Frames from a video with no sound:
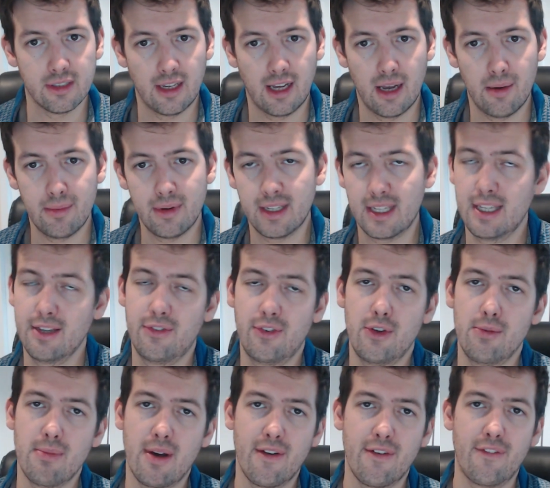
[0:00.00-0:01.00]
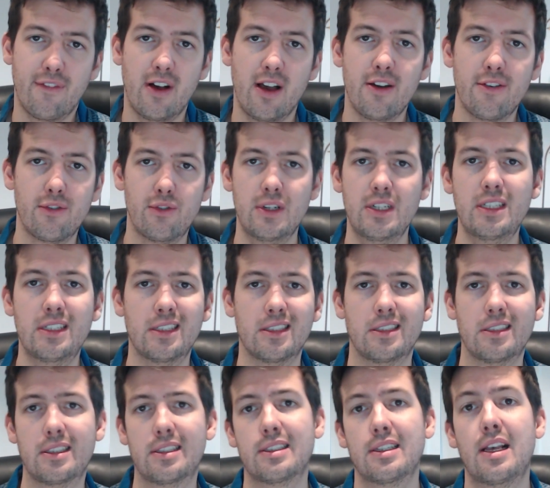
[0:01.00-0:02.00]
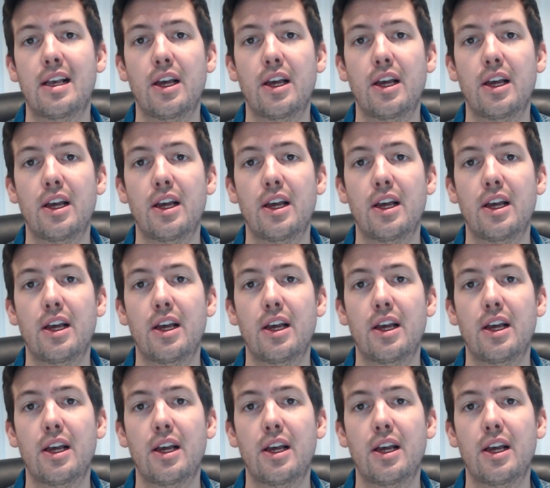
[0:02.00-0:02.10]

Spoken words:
I'm going to give you my 5 reasons